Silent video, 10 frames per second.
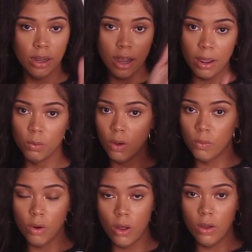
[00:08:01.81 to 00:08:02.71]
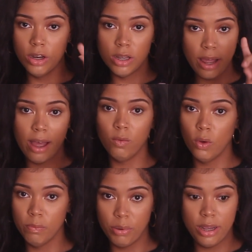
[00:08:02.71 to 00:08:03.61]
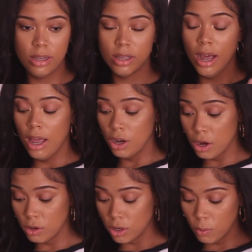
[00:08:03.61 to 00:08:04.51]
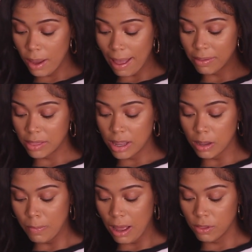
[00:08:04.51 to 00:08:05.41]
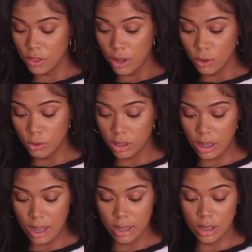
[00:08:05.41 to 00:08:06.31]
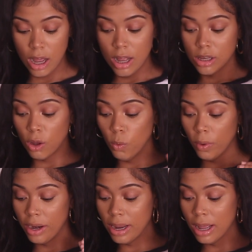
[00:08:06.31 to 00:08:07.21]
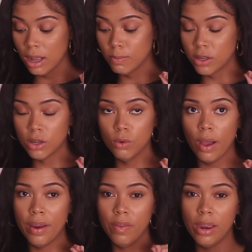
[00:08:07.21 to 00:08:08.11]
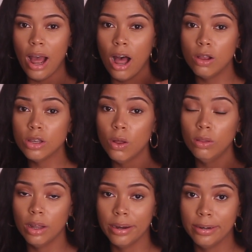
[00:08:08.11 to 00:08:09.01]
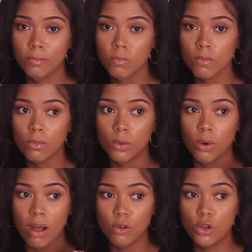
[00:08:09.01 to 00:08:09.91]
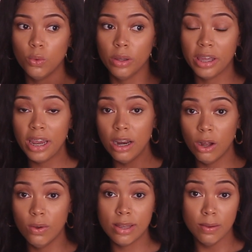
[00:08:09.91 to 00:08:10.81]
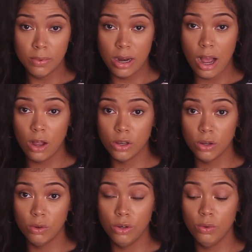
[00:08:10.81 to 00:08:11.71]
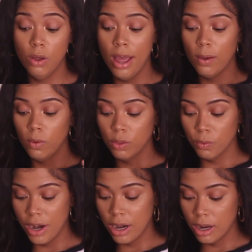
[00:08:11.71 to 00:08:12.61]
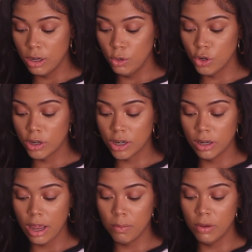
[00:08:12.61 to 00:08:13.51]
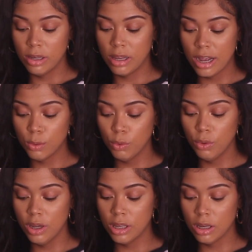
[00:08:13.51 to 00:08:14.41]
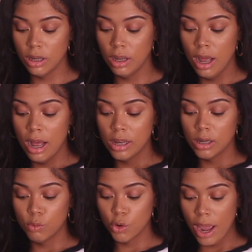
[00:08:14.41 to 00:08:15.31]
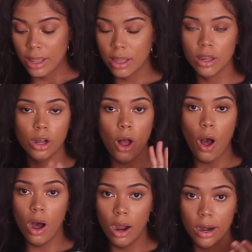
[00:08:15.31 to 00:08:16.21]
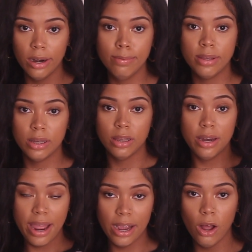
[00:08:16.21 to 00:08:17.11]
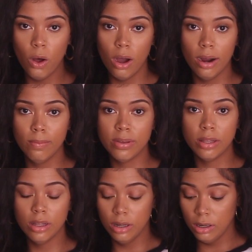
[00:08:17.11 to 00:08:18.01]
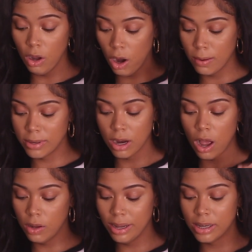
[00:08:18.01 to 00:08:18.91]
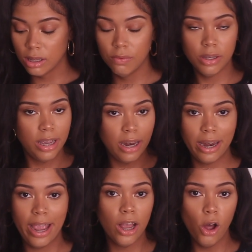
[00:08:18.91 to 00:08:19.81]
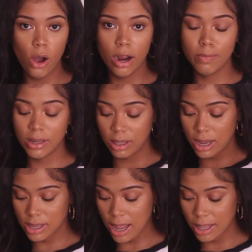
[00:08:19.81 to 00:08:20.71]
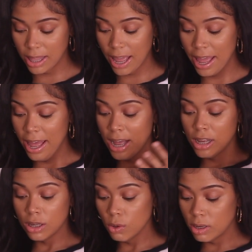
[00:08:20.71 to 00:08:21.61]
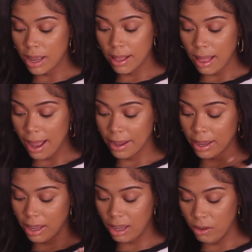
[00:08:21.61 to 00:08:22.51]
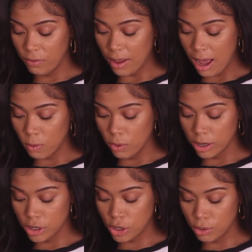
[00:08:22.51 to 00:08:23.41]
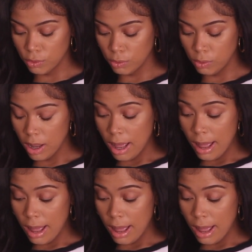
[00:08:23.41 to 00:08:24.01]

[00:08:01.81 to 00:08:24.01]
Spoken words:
cut 1 roll and just have 1 piece. So we have to think about those things. So when it comes to, and then I also learned when I was doing keto, is something I also do with reading the nutrition label, is that's when you get to subtracting the carbs and the net carbs, the carbs and all that stuff to get net carbs and things like that. So say like if I were to